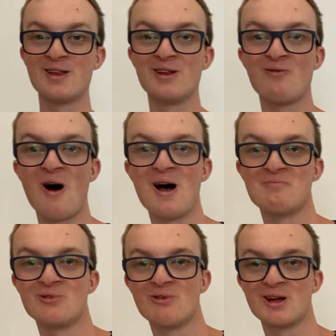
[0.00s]
is why
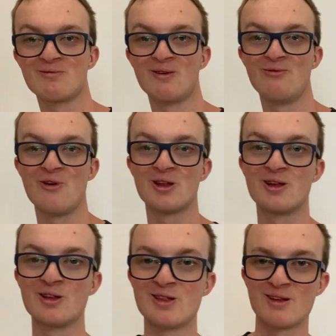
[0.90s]
I'm doing this one first,
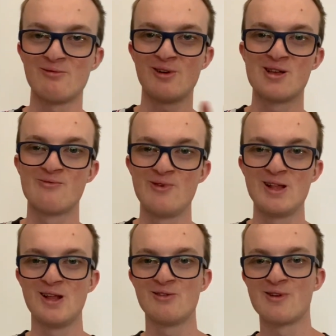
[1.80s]
because it doesn't really fit
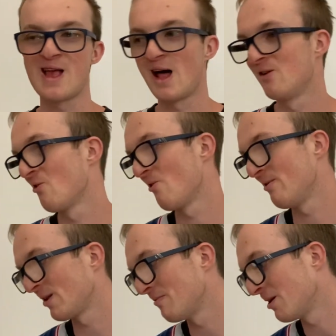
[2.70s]
into a category
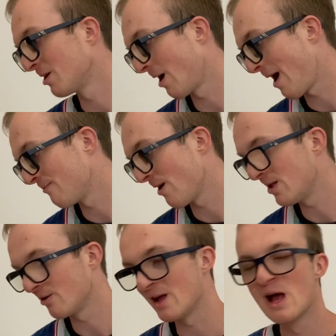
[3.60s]
of something that I have
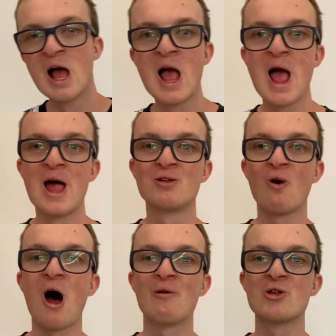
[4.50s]
regularly. It's
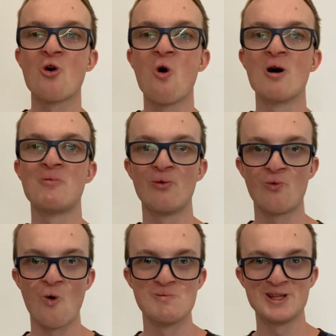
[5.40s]
what I would call a
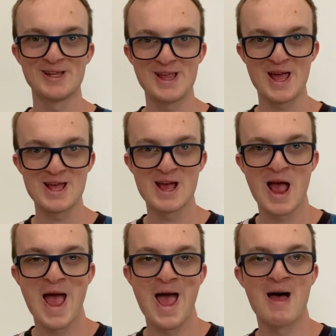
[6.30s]
performance tea,
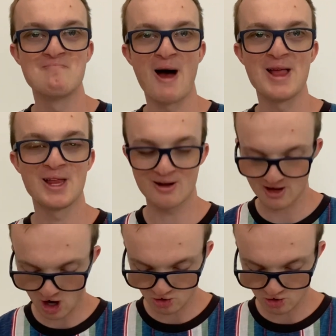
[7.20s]
and basically I'll